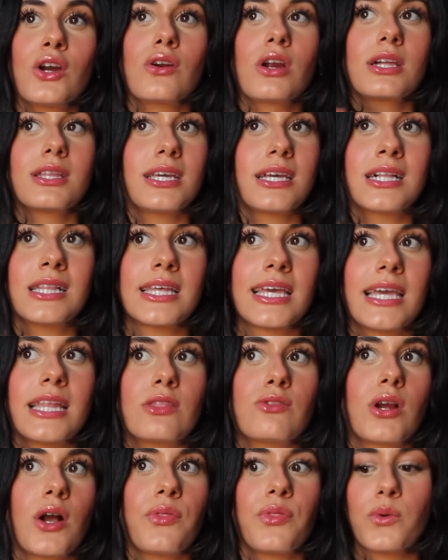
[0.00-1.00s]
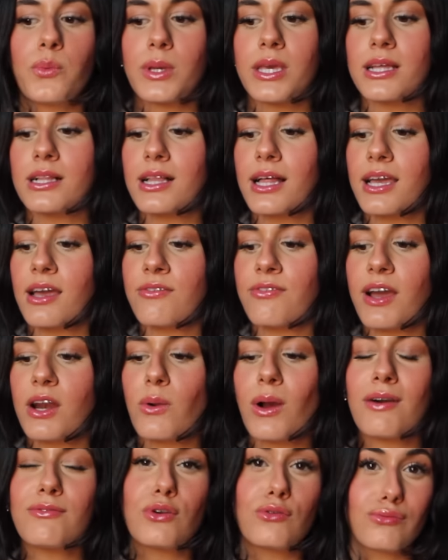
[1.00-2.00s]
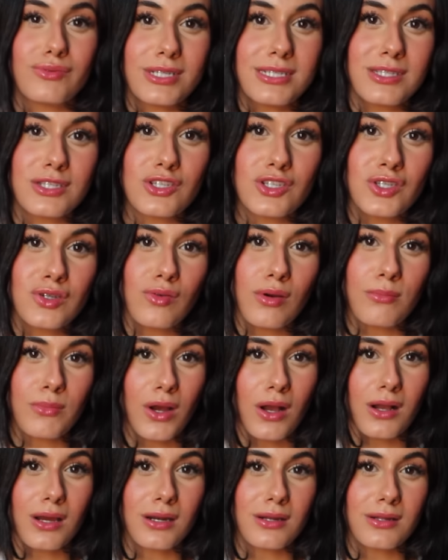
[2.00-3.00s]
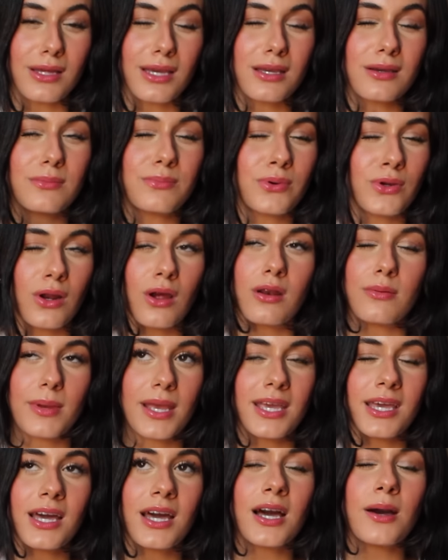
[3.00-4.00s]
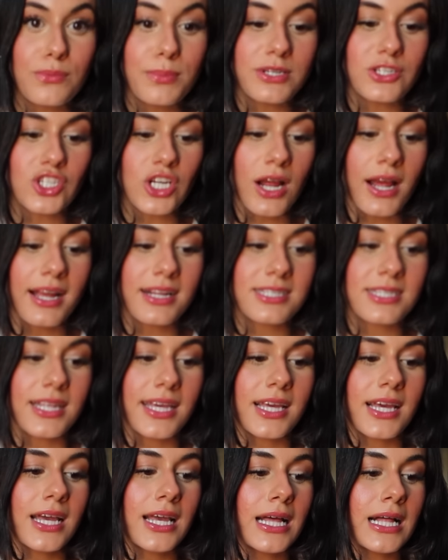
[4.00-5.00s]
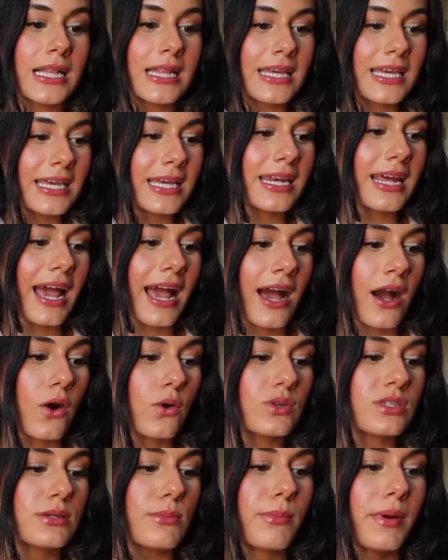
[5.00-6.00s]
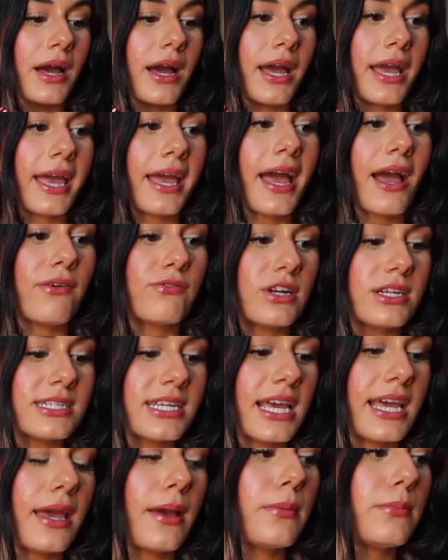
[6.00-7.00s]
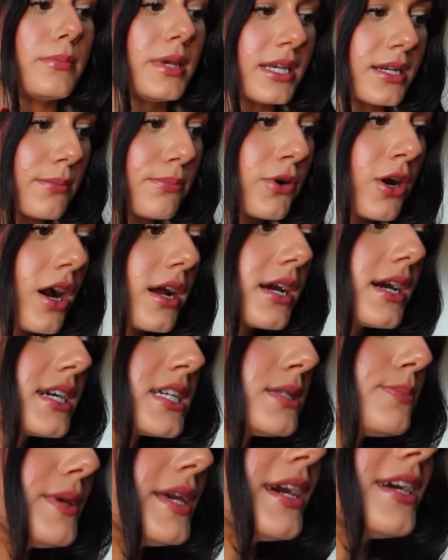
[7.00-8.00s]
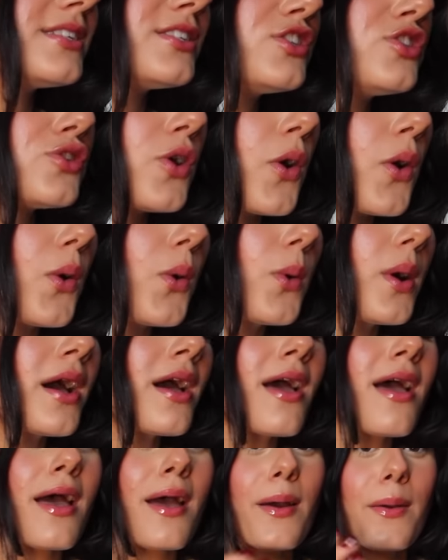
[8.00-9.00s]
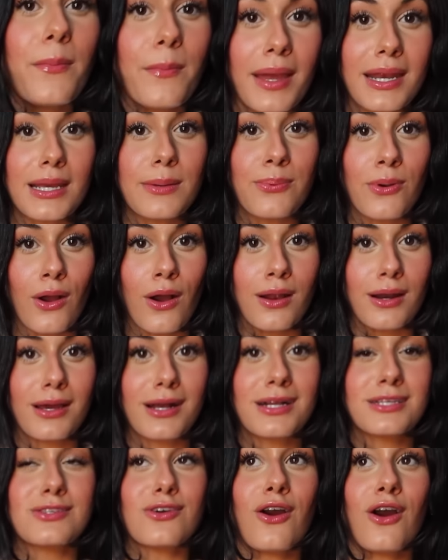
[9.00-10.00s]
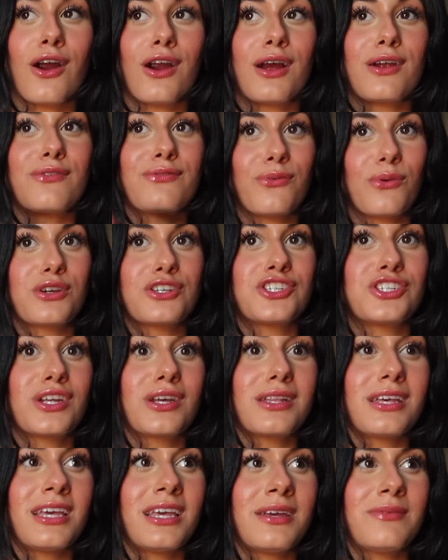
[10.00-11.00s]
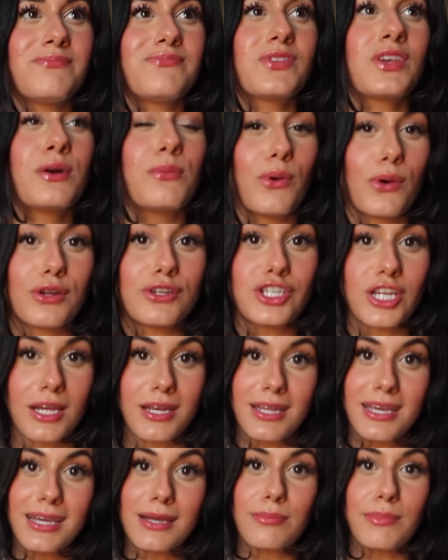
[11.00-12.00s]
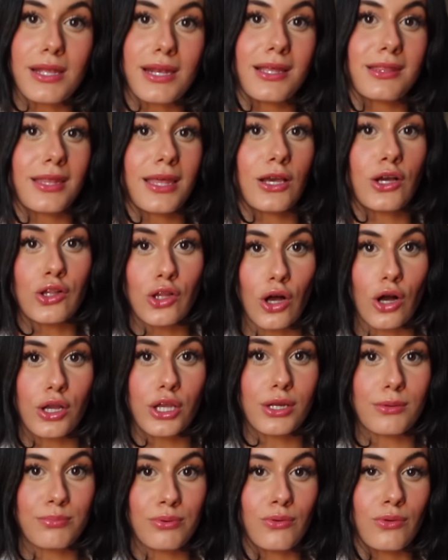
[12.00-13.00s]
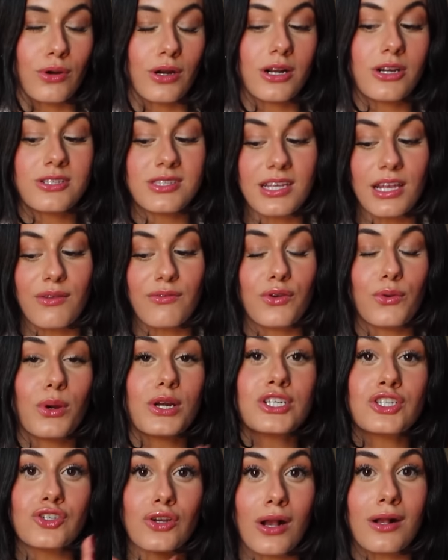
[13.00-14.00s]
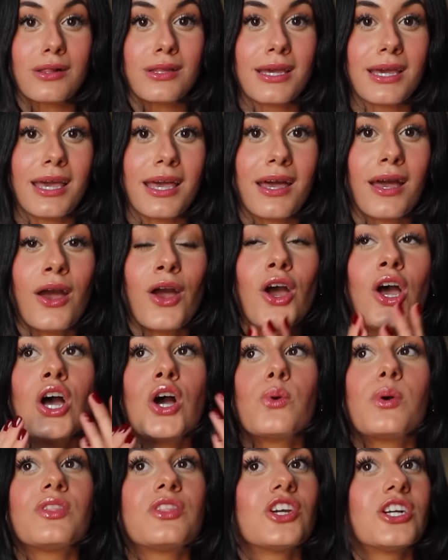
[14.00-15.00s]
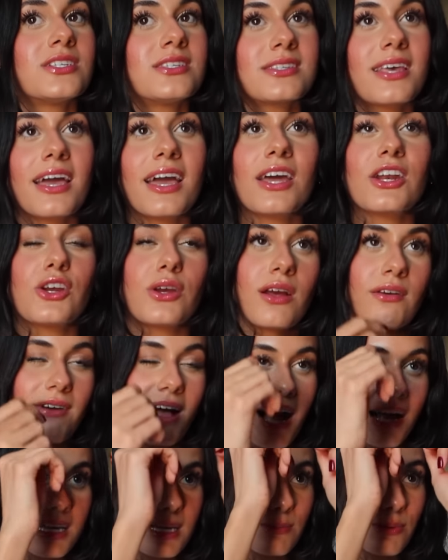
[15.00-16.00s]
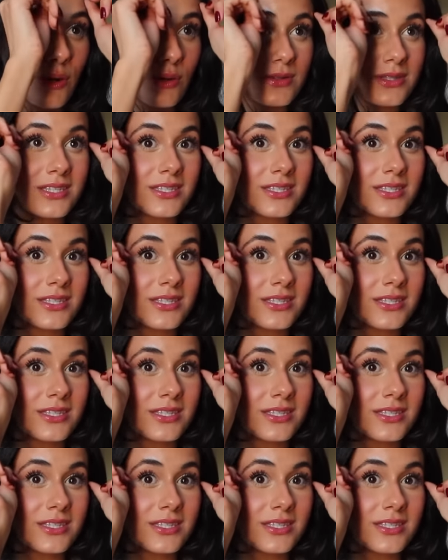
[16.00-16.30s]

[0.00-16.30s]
really clean throughout the week. Like, if I don't have a reason to, I'm not gonna like put on makeup. I've been trying to like clean out my everyday makeup products because so many products are unfortunately comedogenic, meaning they clog your pores. And if you are struggling with your skin or you have acne prone